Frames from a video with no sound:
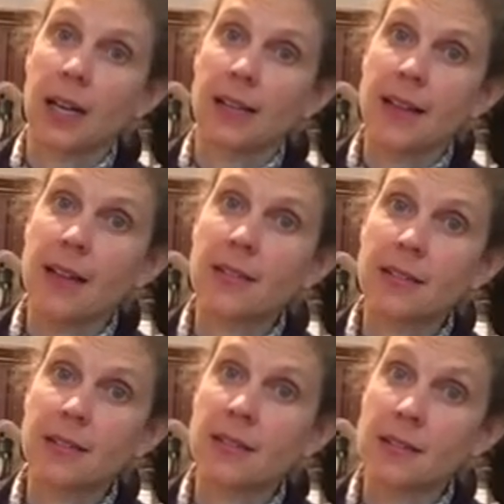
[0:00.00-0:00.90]
does
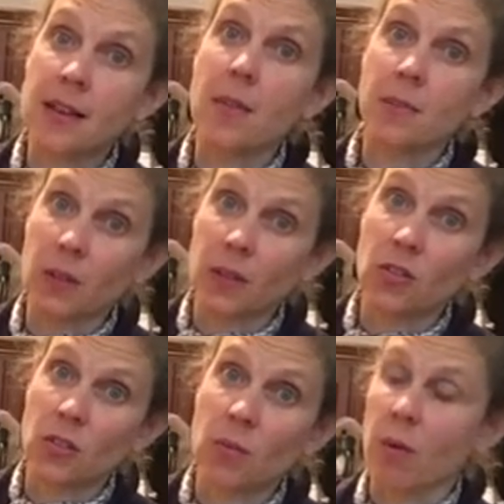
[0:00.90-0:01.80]
something
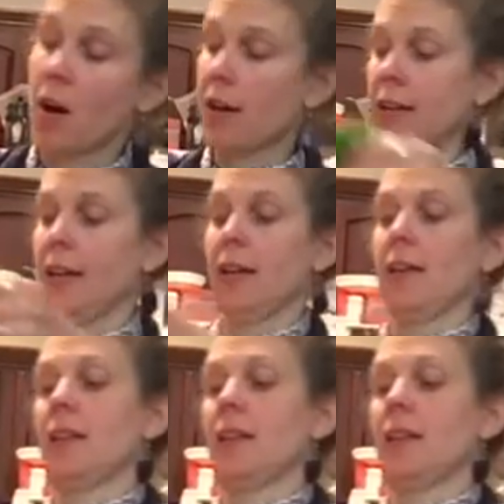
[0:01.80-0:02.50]
to the body